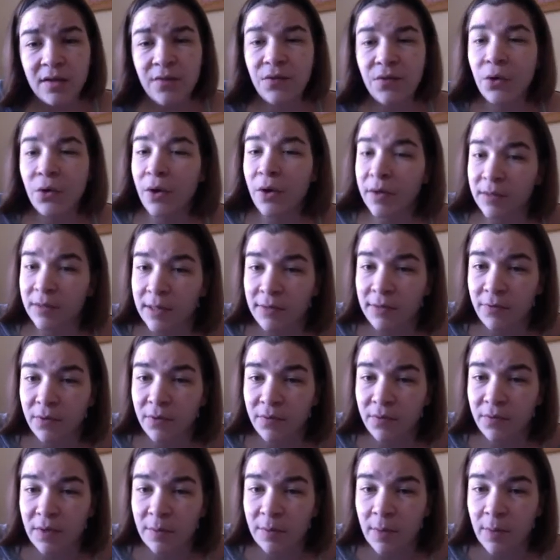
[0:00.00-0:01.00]
If you're asking for
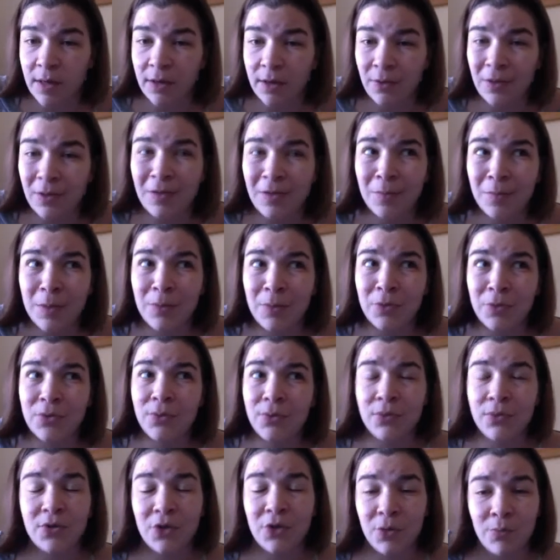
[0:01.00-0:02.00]
feedback, you need to be able to
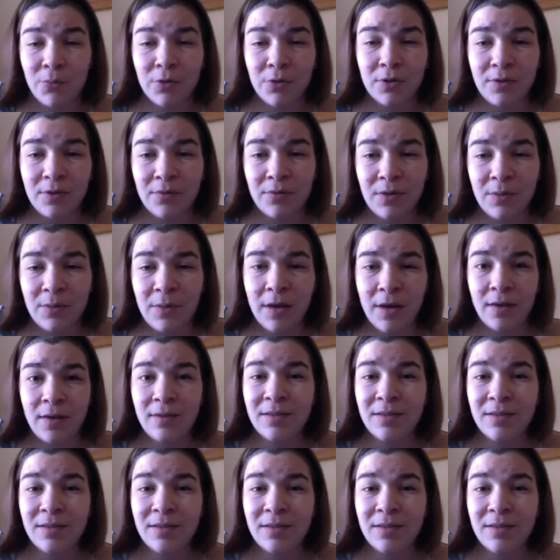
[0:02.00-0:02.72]
interpret the feedback.